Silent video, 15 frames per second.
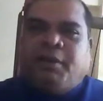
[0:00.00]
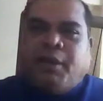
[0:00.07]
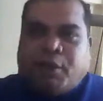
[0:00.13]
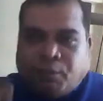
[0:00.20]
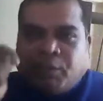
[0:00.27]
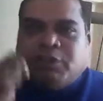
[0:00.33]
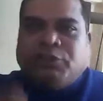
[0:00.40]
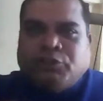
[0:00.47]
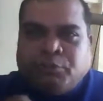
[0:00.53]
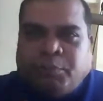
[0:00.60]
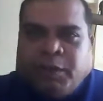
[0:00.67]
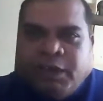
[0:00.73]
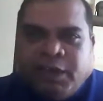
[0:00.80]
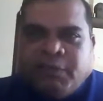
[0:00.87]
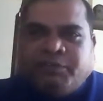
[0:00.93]
And once you
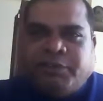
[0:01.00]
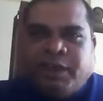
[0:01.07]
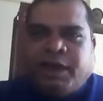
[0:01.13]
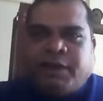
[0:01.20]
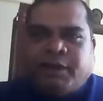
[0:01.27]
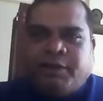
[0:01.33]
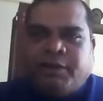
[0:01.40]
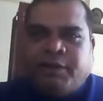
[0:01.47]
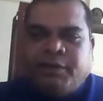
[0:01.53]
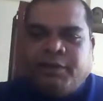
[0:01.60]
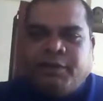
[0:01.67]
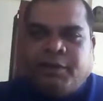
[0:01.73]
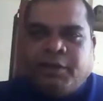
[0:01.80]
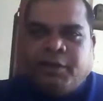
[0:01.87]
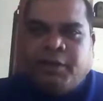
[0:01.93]
believe that,
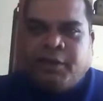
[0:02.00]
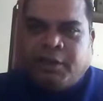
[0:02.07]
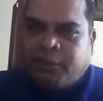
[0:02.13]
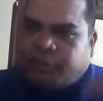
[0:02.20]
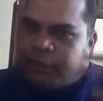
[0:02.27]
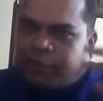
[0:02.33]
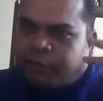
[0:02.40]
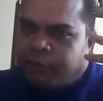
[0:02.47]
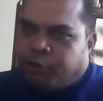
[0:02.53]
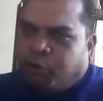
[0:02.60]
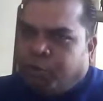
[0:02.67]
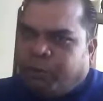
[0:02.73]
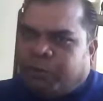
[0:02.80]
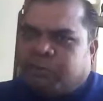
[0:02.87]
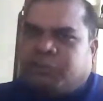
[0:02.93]
there are
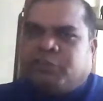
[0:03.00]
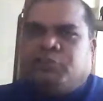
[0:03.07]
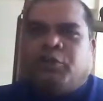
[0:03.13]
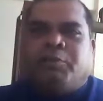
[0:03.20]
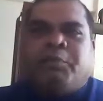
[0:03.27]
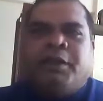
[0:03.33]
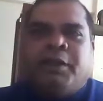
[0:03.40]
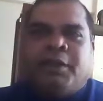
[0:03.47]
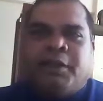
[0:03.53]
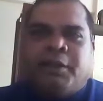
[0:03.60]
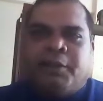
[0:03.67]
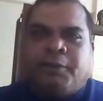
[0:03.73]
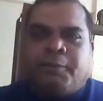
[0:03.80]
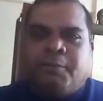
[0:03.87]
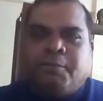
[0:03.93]
two pictures you're
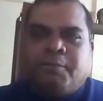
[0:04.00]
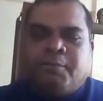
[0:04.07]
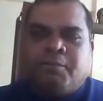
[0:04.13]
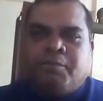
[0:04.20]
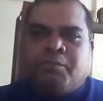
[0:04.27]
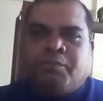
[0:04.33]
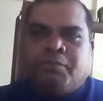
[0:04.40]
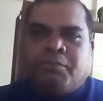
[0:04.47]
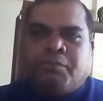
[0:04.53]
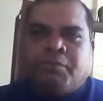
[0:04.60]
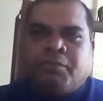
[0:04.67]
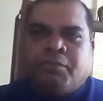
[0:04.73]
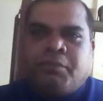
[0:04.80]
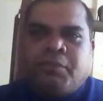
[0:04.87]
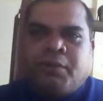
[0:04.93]
painting.
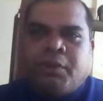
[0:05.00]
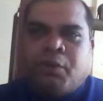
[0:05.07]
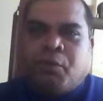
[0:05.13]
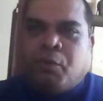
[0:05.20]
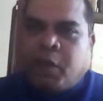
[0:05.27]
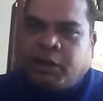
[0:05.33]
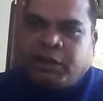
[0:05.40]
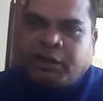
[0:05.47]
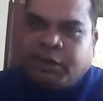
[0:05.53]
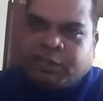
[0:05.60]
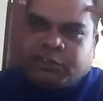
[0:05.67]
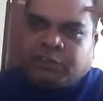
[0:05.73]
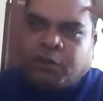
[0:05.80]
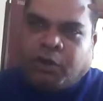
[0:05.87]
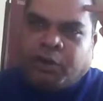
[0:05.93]
One,
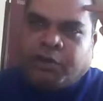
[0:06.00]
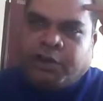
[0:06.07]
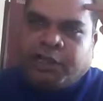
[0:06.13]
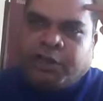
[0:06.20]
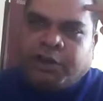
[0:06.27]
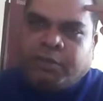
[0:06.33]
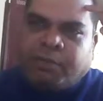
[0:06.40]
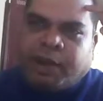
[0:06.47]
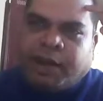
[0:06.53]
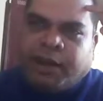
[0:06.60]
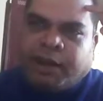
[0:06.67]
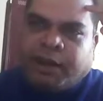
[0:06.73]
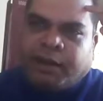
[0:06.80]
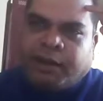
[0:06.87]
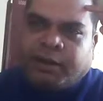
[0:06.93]
it's already in your
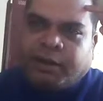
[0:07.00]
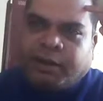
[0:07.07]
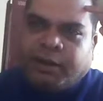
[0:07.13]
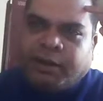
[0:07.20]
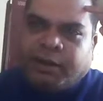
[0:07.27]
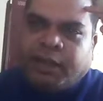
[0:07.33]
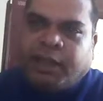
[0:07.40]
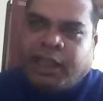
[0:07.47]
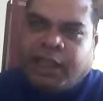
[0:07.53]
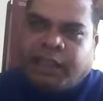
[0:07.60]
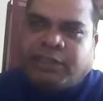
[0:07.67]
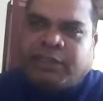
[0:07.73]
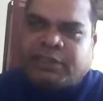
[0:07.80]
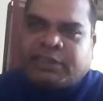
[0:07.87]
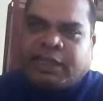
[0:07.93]
mind,
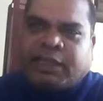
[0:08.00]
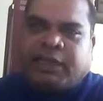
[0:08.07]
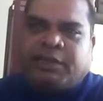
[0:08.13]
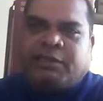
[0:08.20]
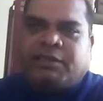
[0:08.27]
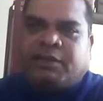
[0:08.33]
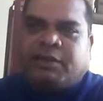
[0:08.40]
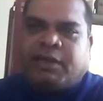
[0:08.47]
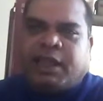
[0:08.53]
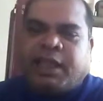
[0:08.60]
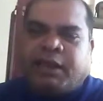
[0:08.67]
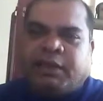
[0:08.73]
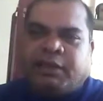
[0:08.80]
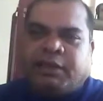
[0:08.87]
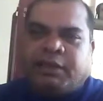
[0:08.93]
and the second is in
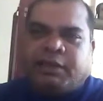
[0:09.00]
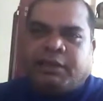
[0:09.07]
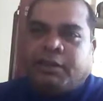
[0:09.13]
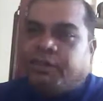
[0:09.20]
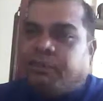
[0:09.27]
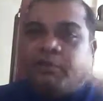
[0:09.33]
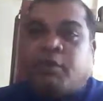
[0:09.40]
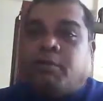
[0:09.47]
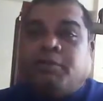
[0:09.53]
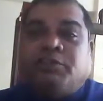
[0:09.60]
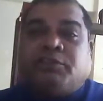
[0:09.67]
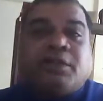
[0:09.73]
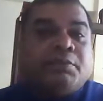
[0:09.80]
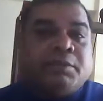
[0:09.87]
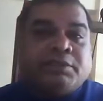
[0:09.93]
reality. Even Robin
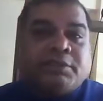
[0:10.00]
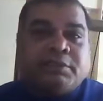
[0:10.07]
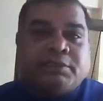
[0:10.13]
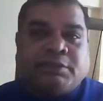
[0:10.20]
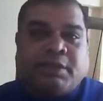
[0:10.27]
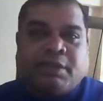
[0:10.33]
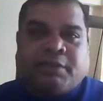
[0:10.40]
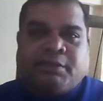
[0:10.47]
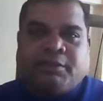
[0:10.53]
Sharma says that.